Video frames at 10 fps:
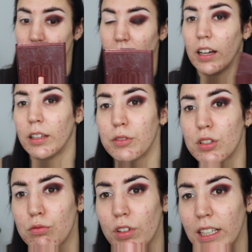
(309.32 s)
And I'm
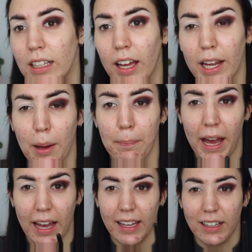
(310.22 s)
just really like
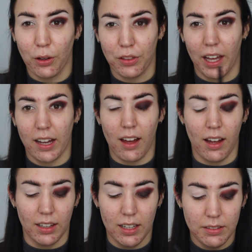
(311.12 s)
packing on that
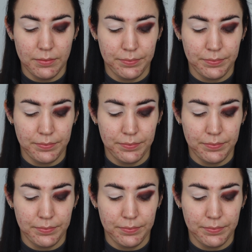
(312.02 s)
colour.